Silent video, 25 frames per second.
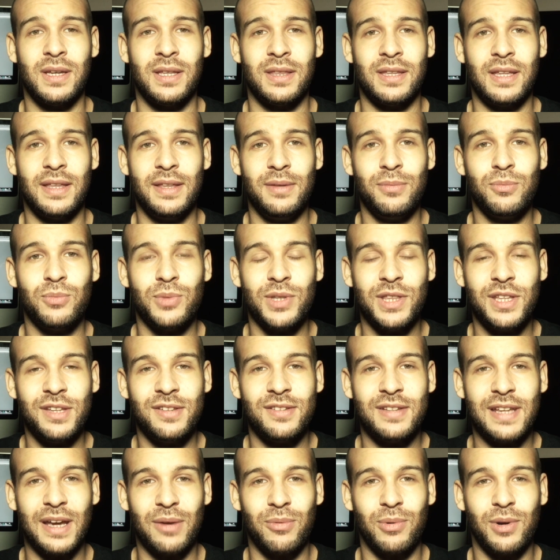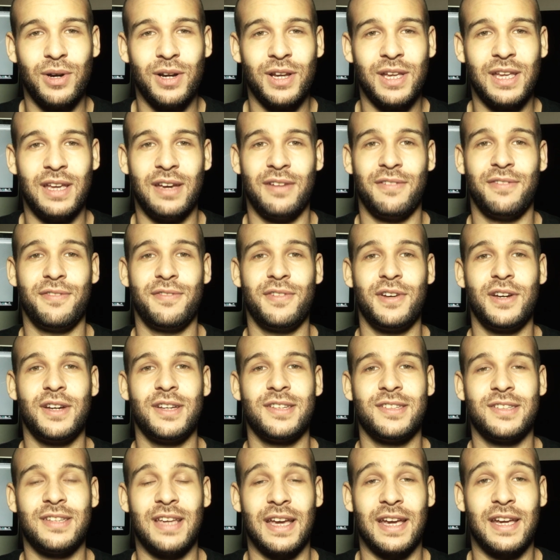Now with this network you have
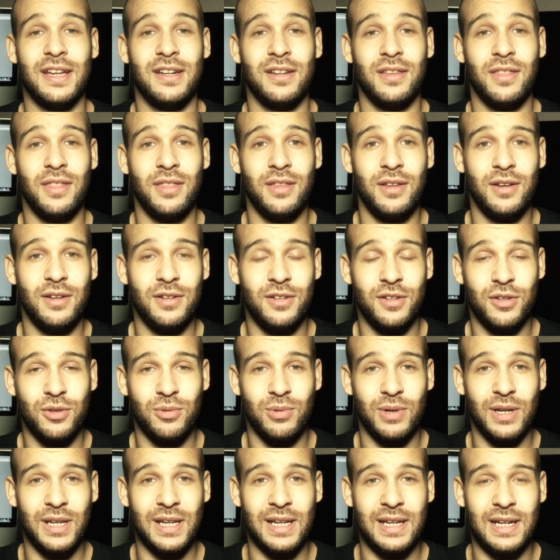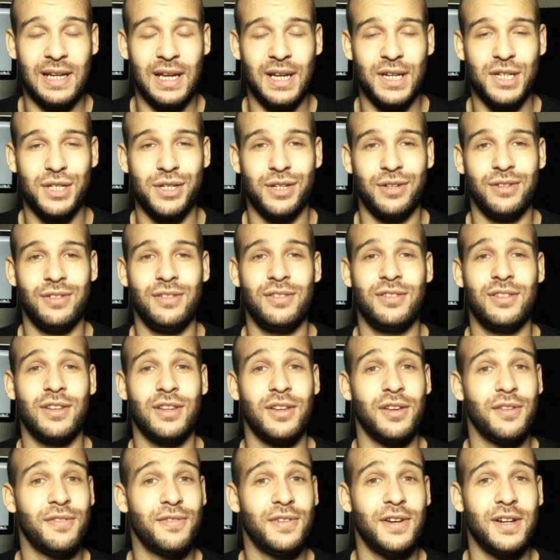first, second and third degree connections. So
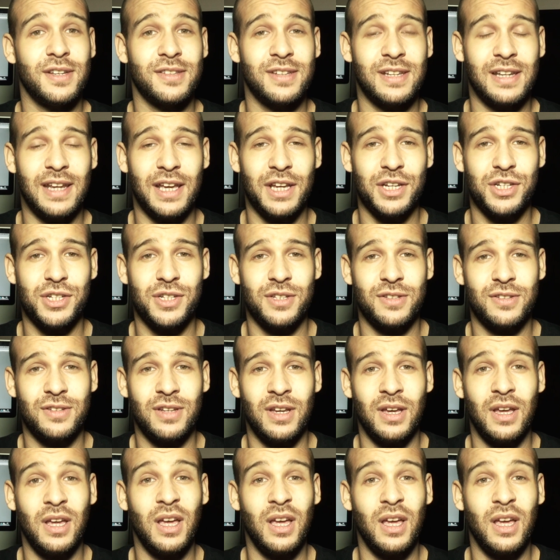your first connections